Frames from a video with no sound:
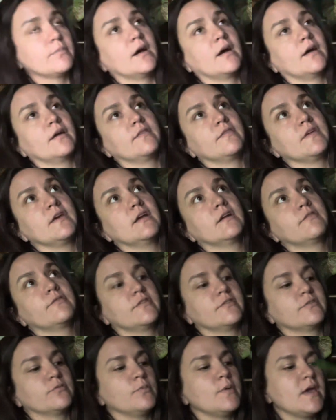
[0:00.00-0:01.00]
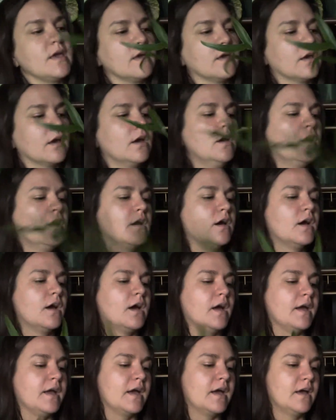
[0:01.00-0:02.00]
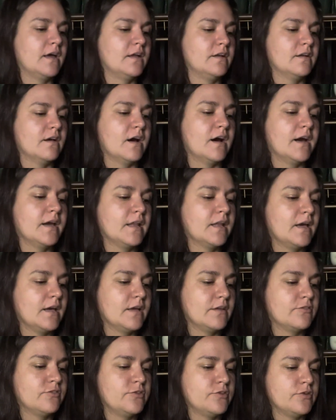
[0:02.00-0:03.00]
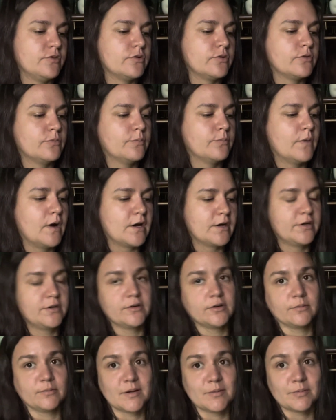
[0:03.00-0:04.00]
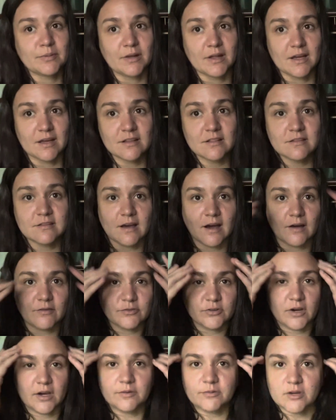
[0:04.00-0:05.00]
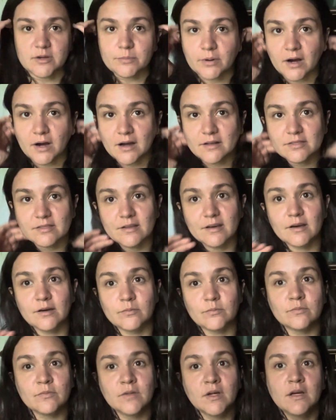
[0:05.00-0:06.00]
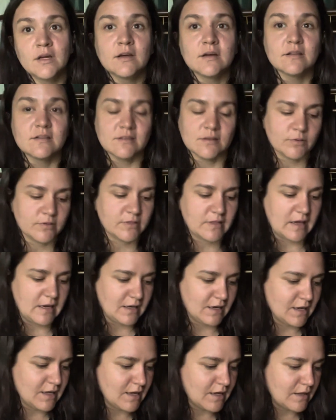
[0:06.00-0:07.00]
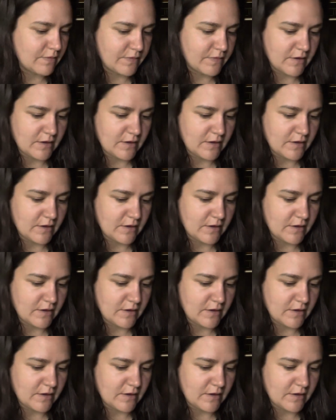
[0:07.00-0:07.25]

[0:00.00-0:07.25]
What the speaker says: at the end of this week, and I like to monitor my plants after I repot them, see what they need.